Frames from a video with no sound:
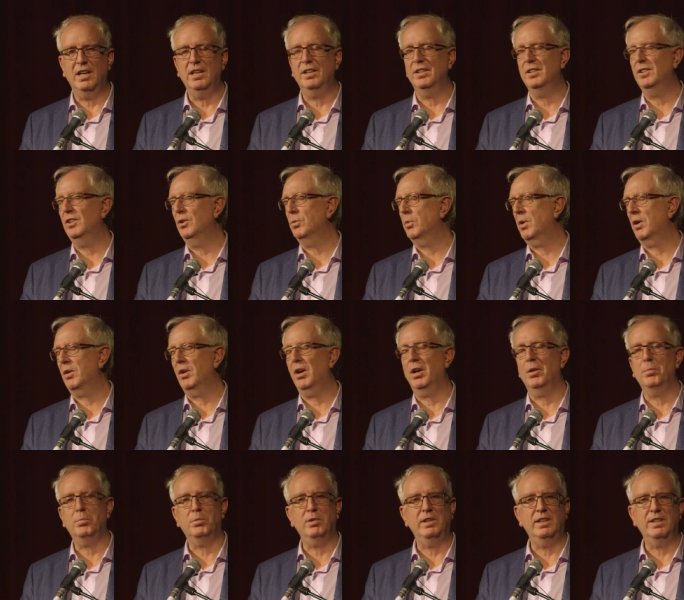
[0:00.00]
I, you are
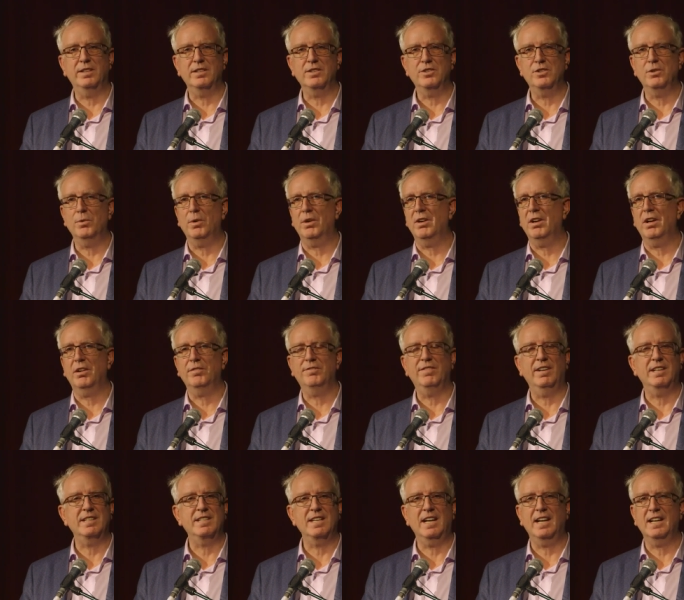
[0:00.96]
all brilliant. You are all
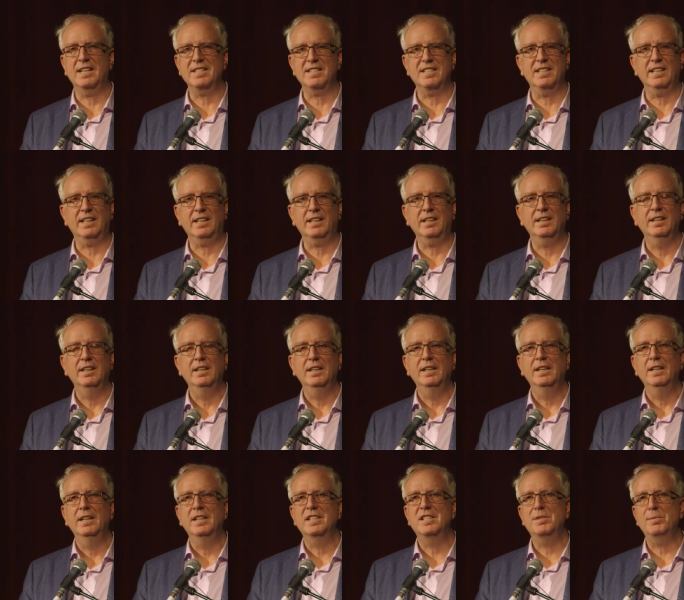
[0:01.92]
fantastic
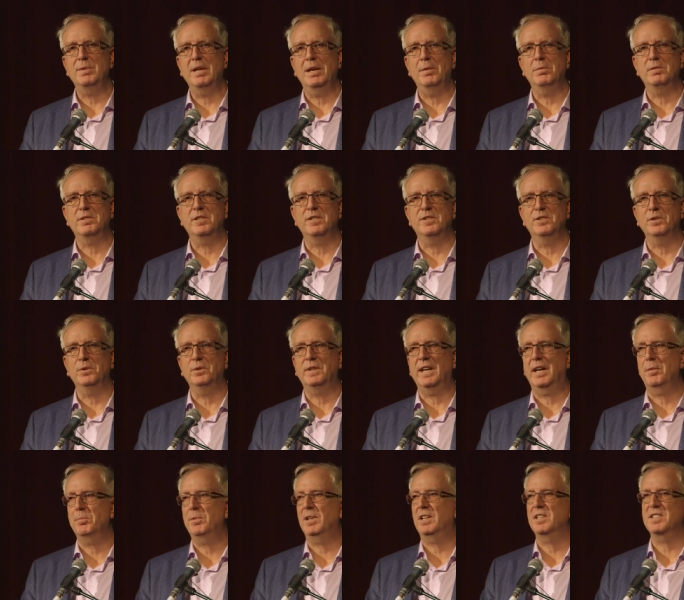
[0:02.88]
to be able to do
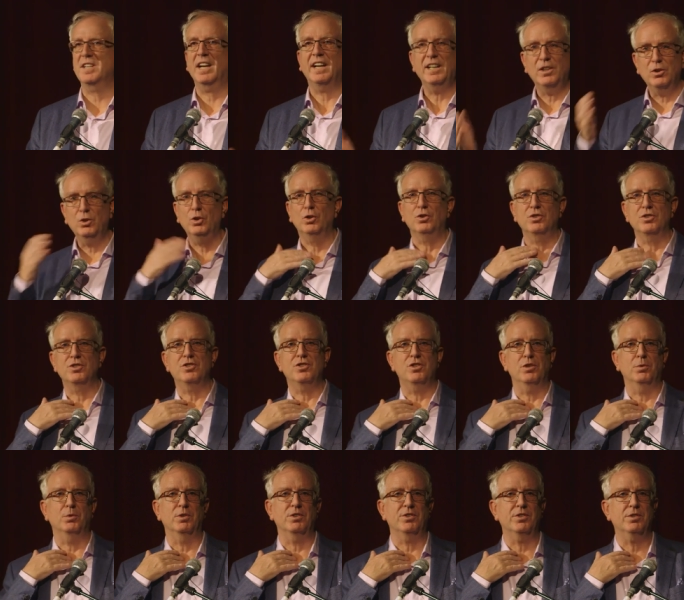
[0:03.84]
that because I couldn't
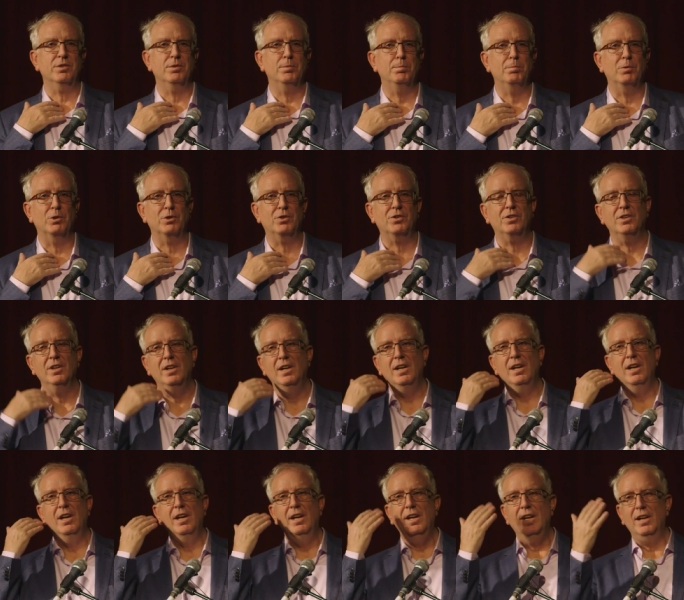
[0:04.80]
do it. But
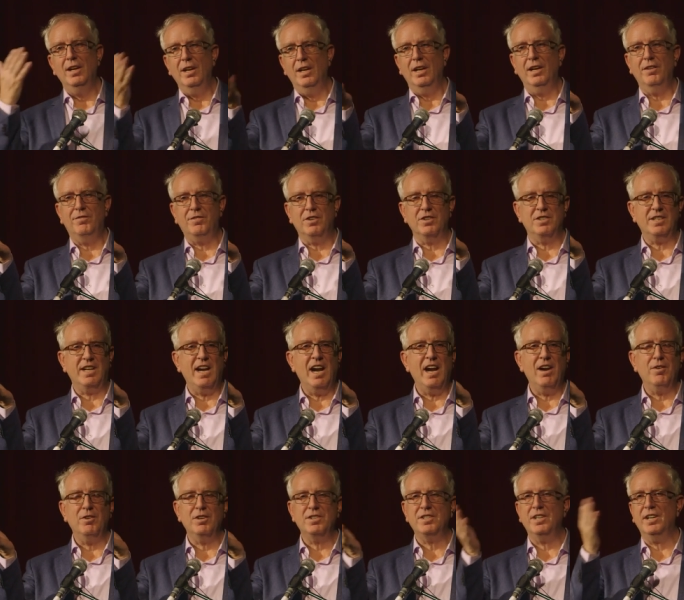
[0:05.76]
if there's
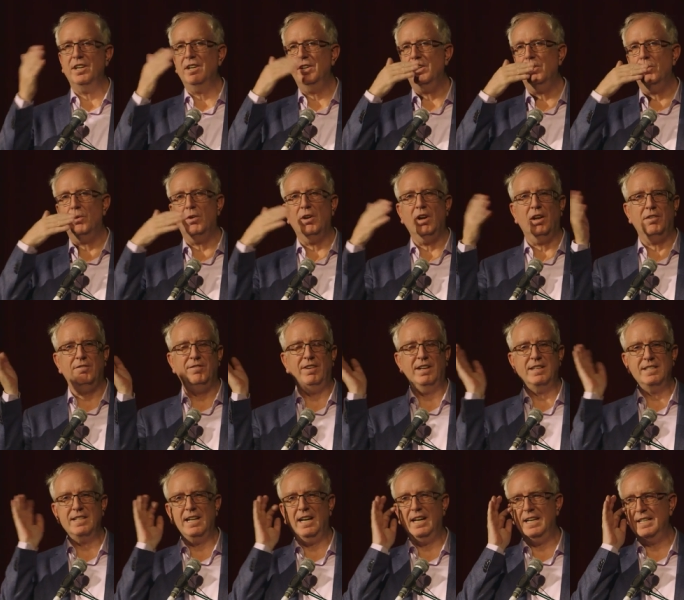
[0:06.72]
carers here, you're all
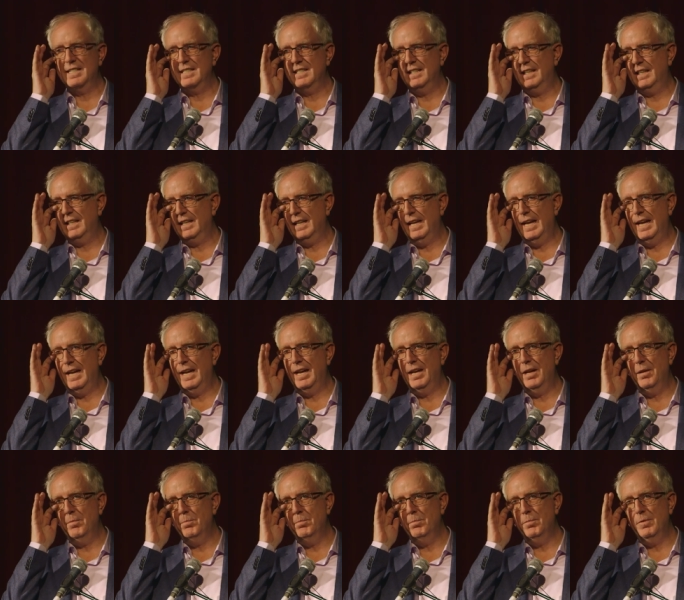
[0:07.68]
fantastic.
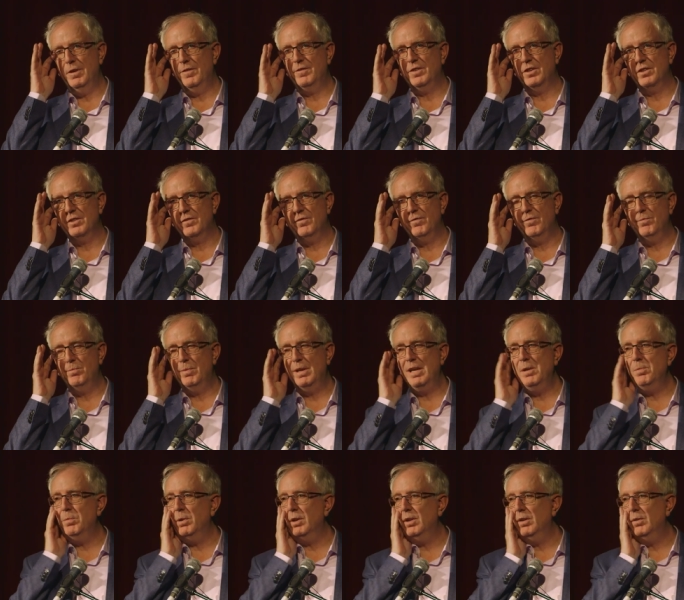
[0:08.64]
Um, if there's
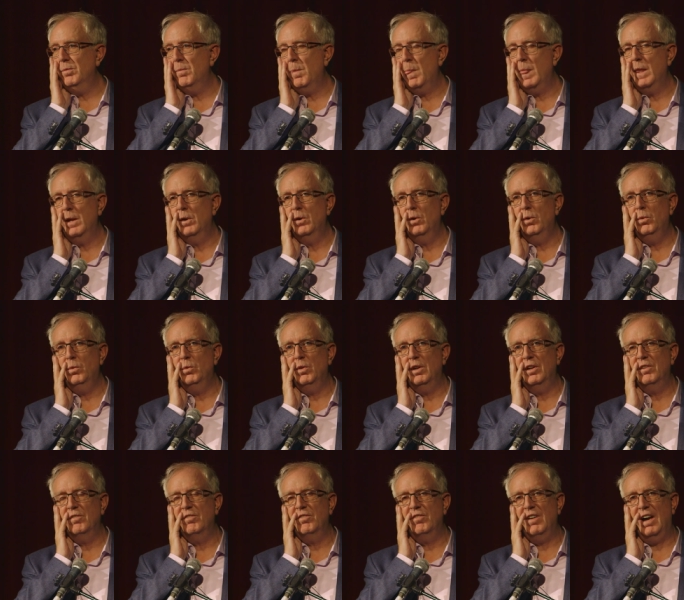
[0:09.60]
people who
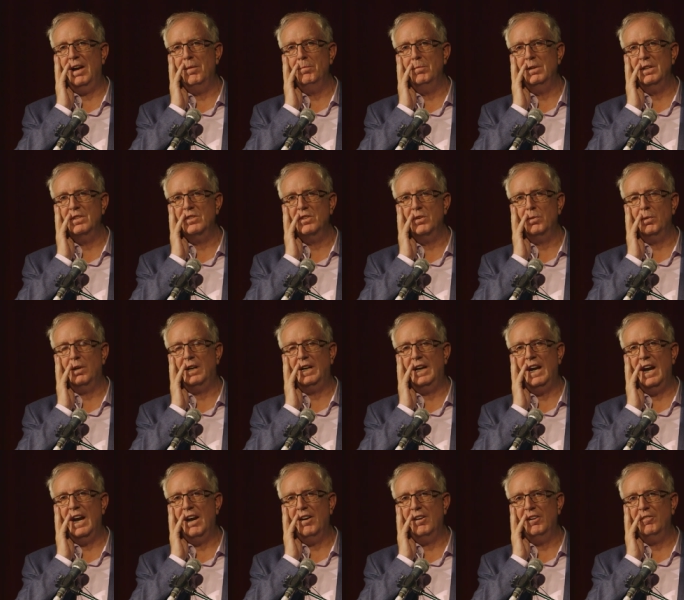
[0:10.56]
in families who are
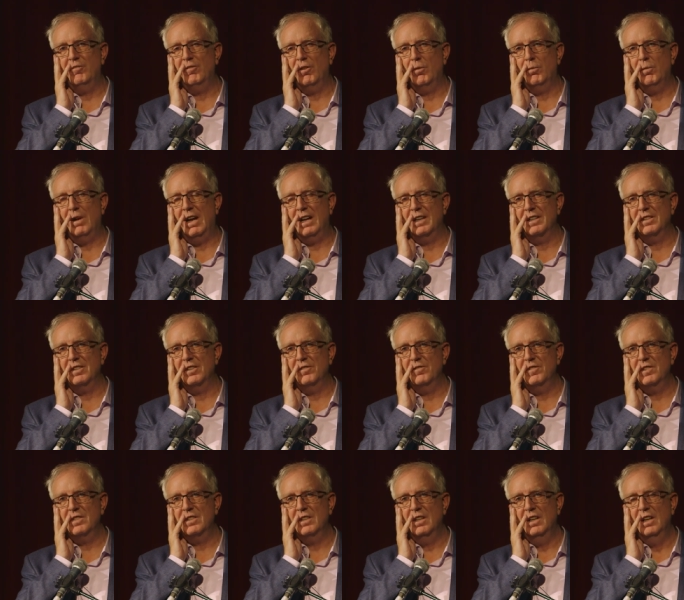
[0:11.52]
caring for
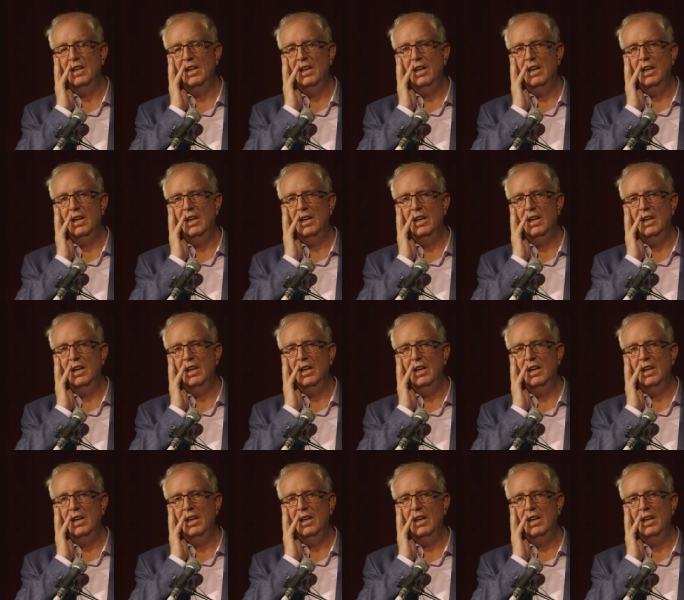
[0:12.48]
relatives.